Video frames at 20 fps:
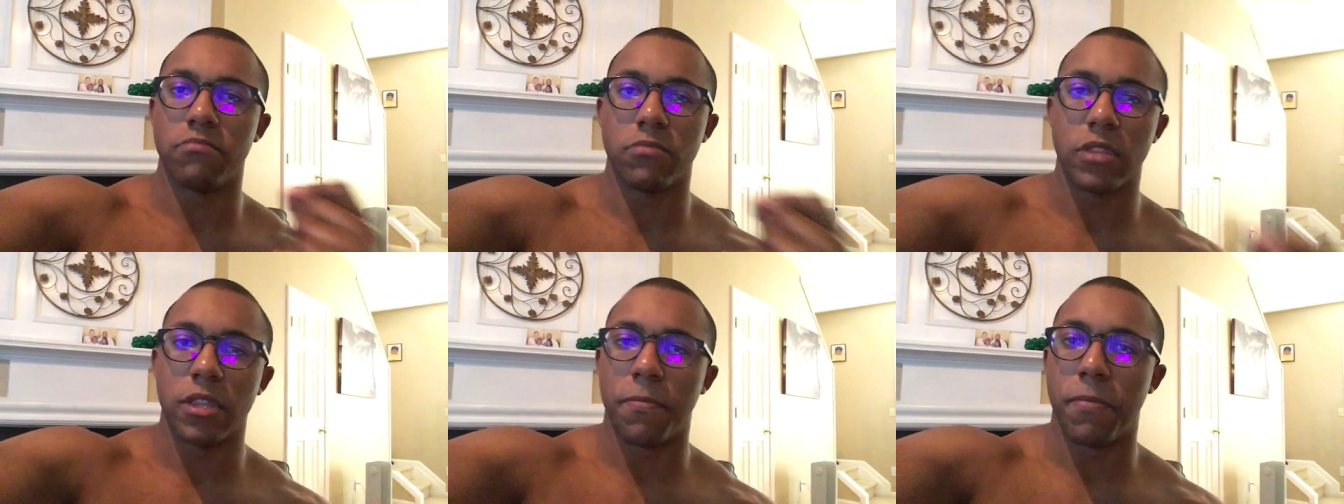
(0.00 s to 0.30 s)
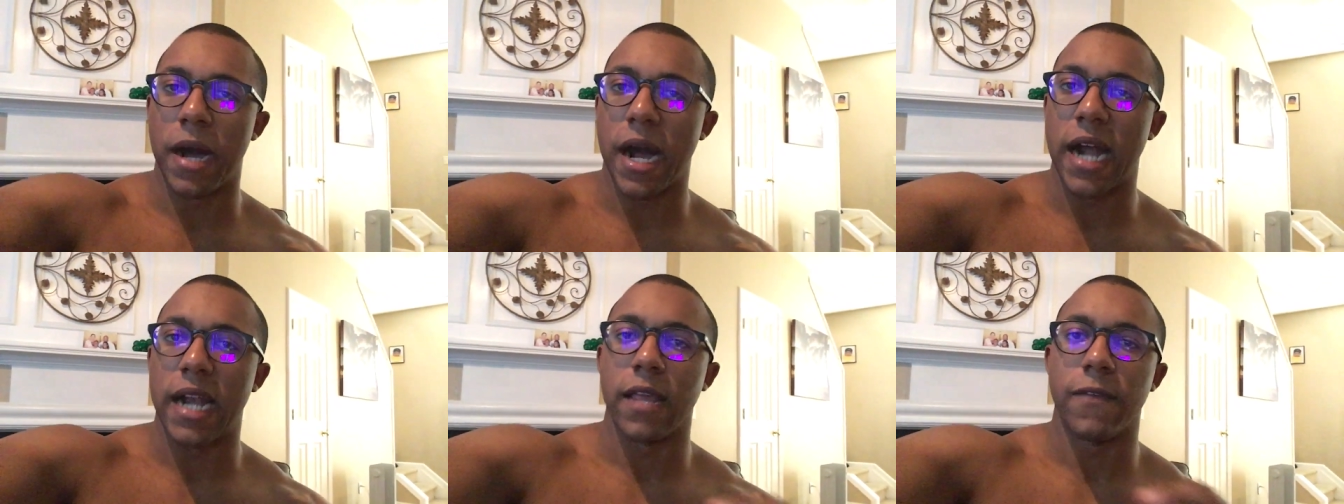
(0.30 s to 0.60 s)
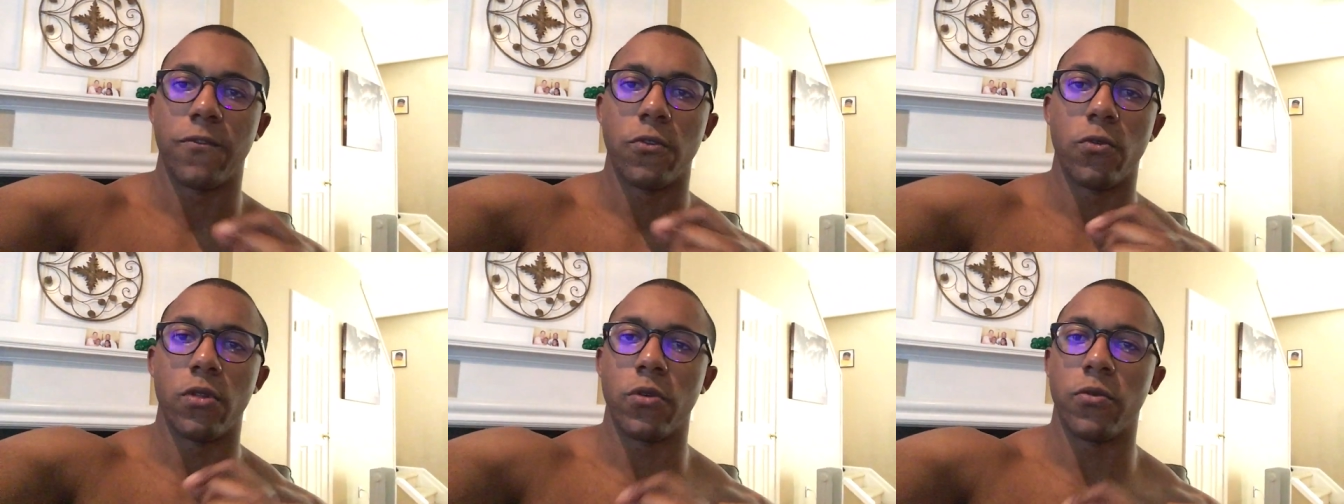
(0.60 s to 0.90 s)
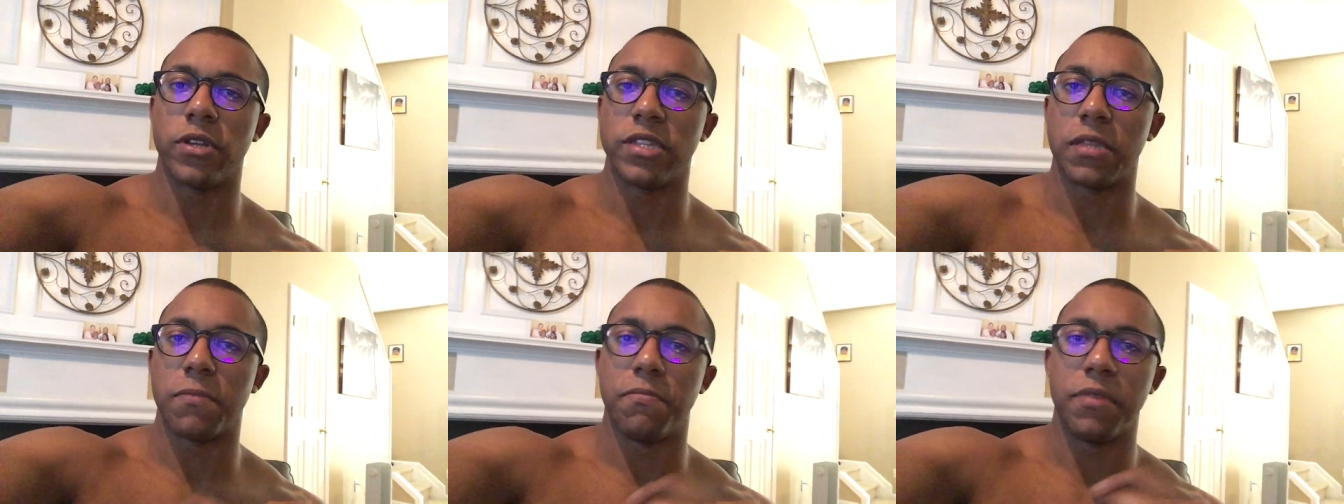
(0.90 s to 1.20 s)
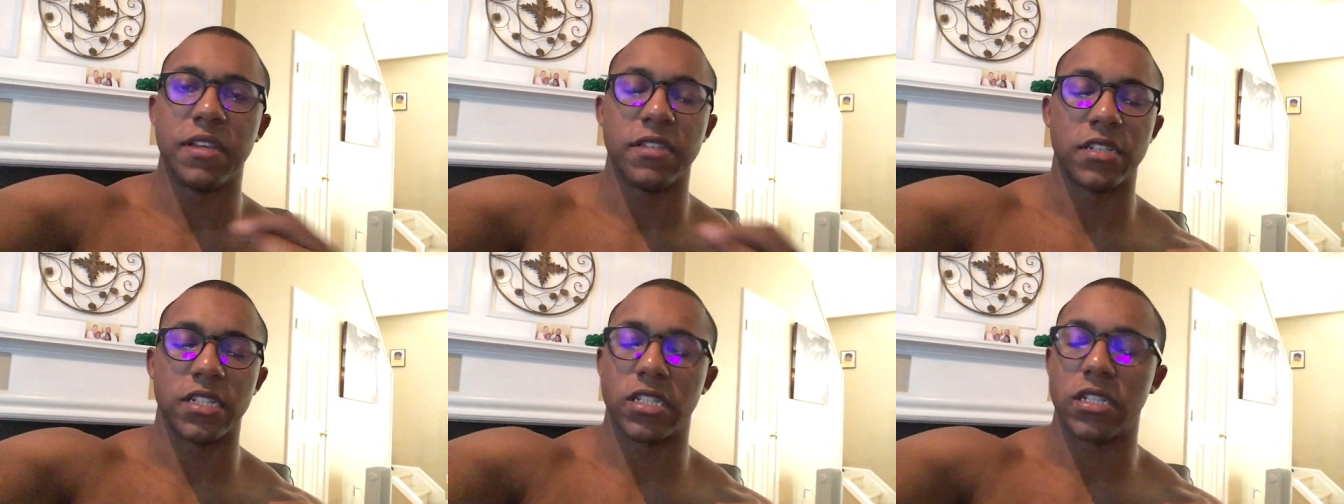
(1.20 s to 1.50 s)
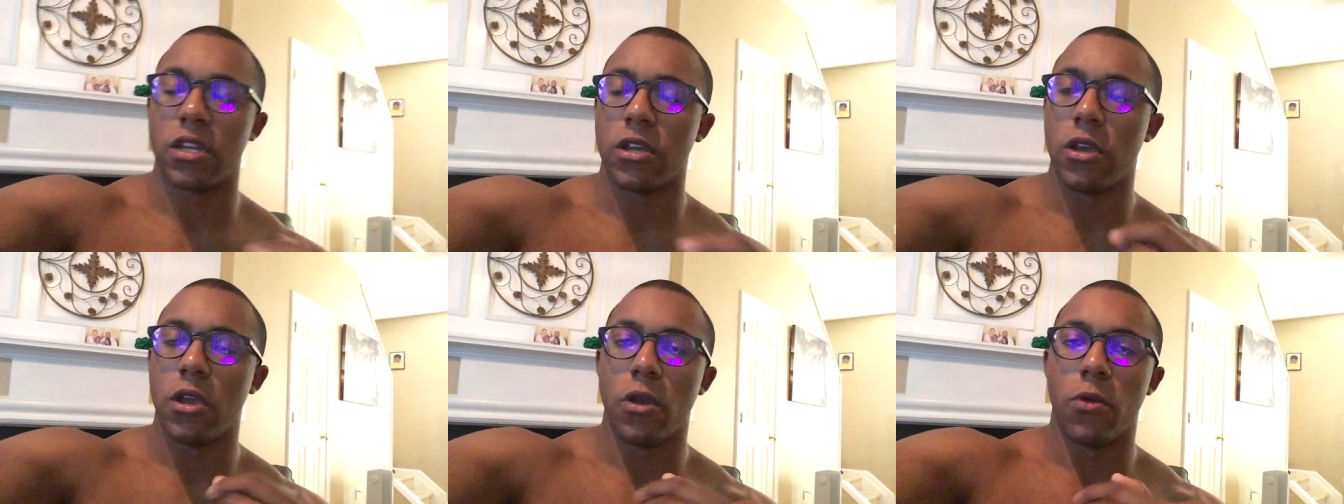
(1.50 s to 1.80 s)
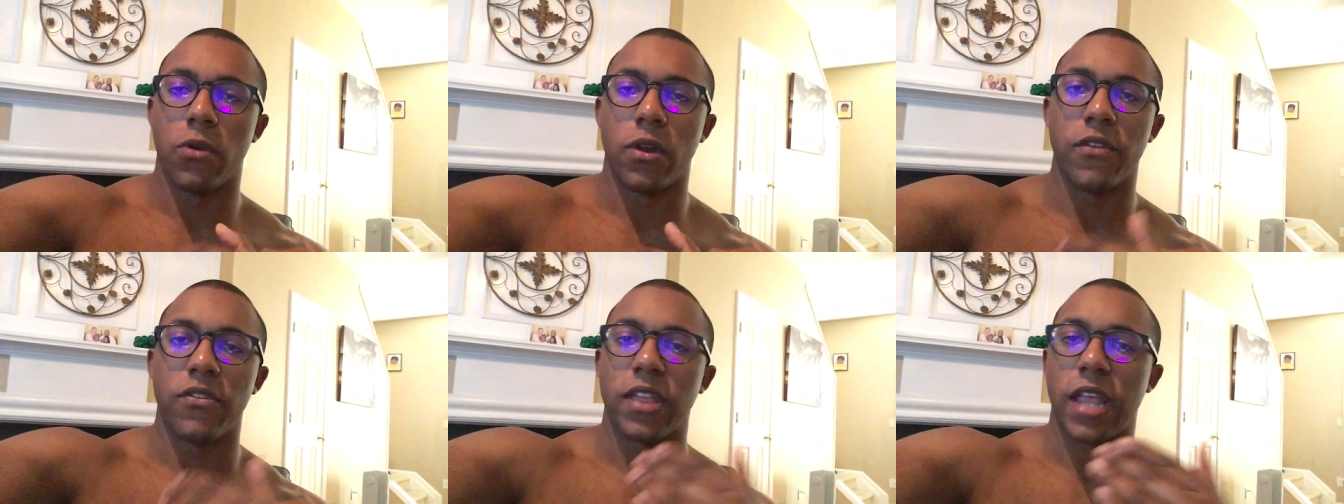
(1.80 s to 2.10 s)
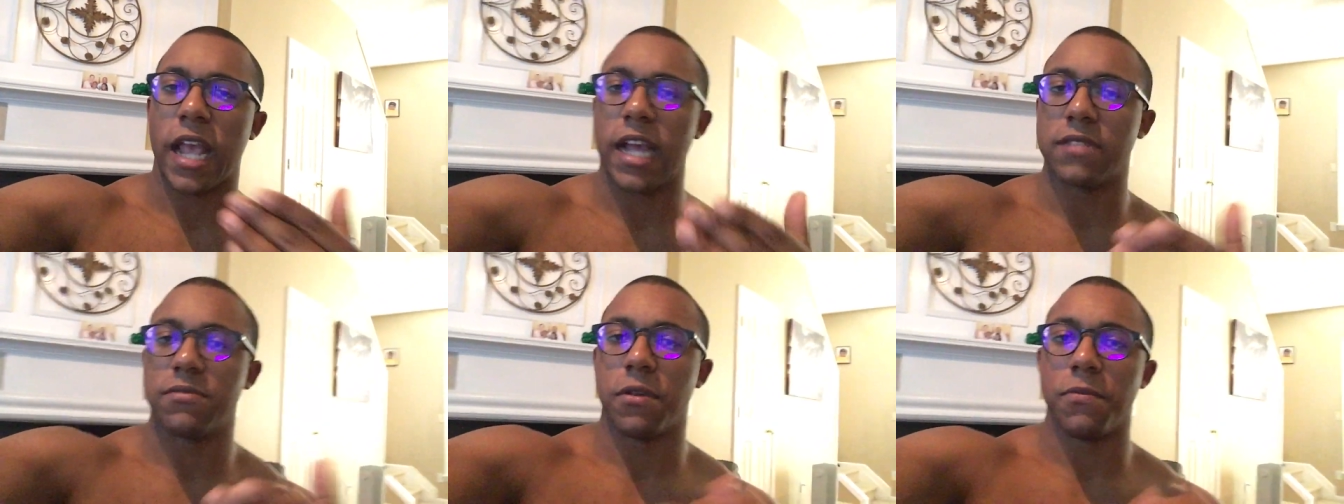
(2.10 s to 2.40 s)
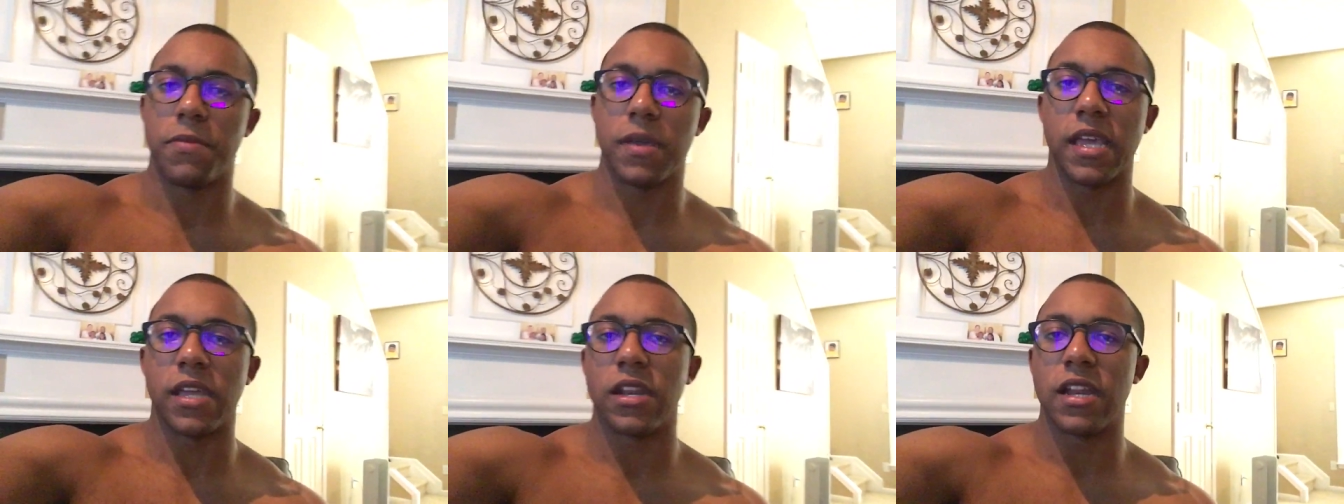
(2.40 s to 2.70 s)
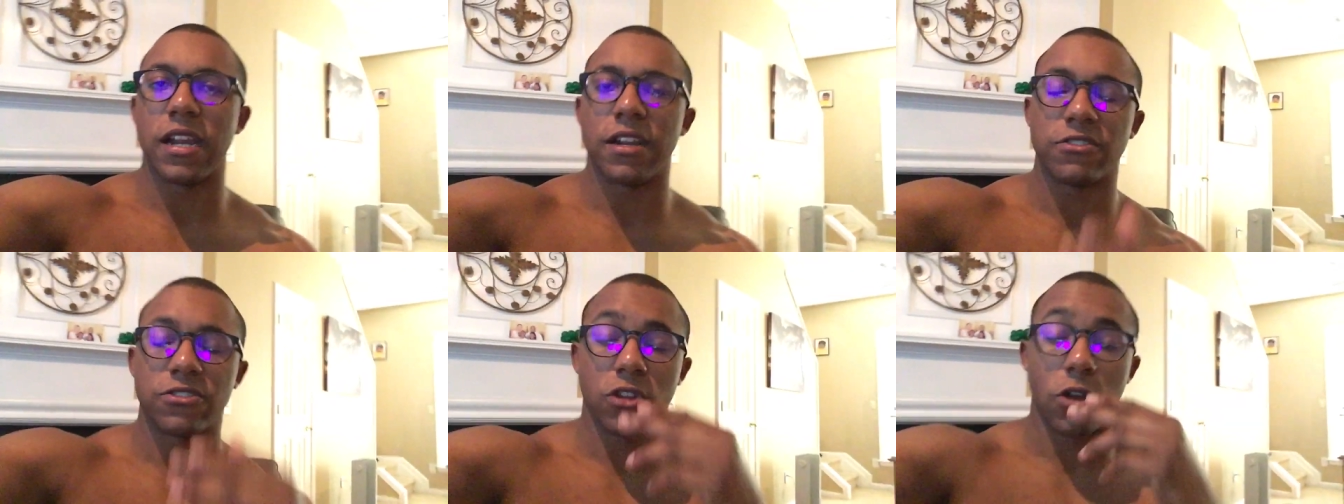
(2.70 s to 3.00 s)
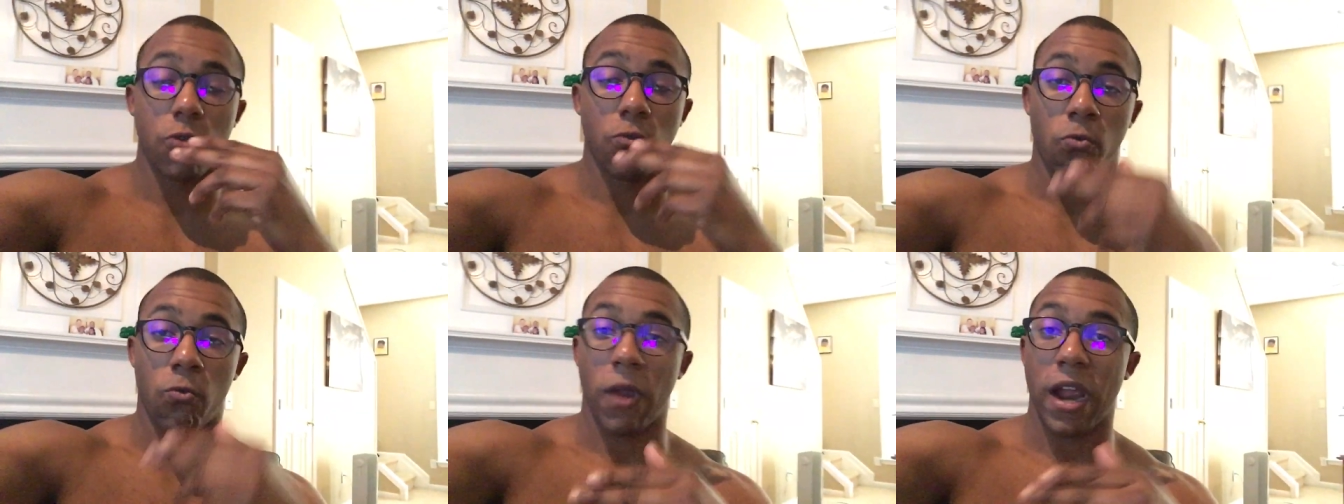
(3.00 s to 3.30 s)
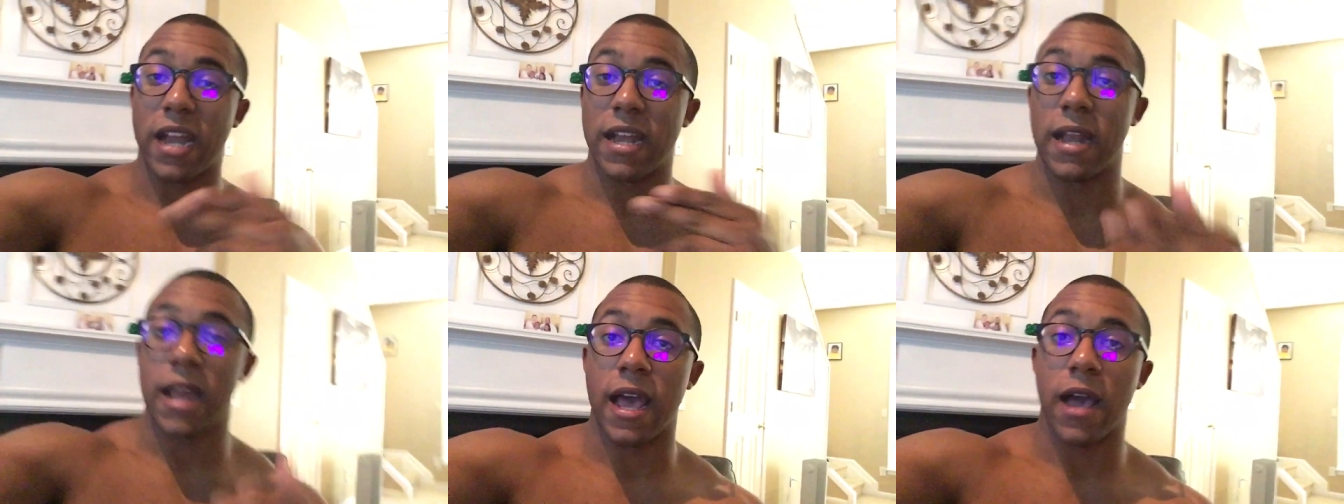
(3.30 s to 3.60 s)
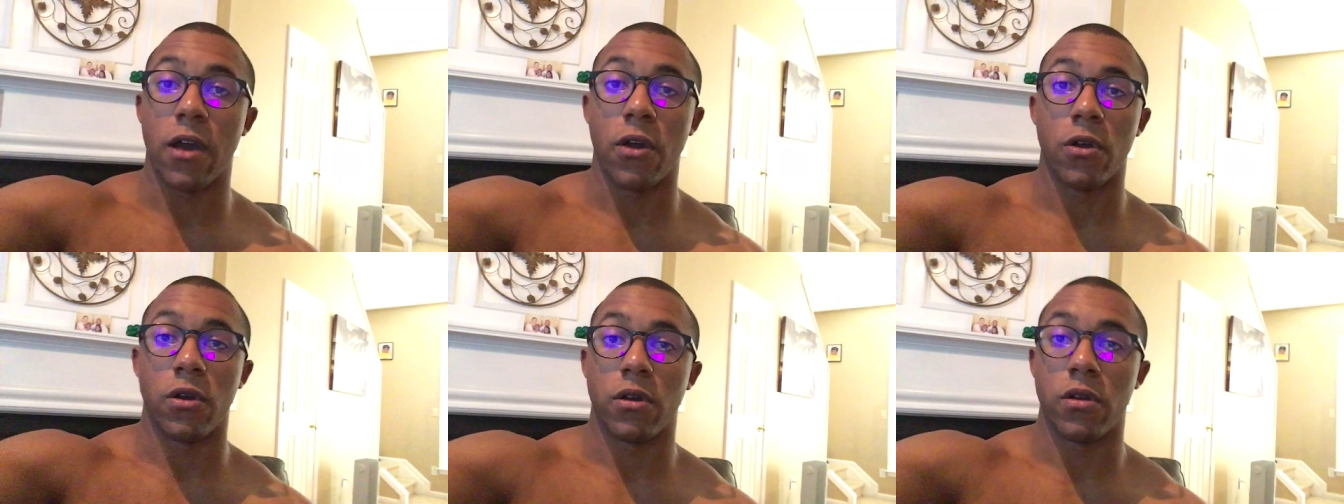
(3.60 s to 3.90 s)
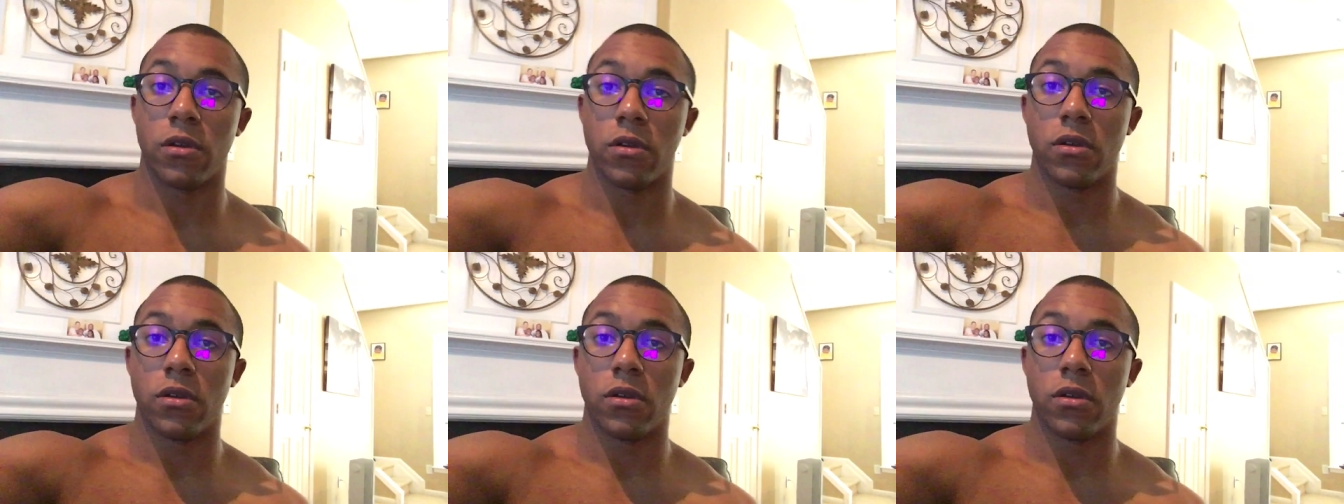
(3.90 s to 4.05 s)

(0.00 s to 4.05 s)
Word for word: the body, if you really want the business, whatever the case may be, you need to start right now.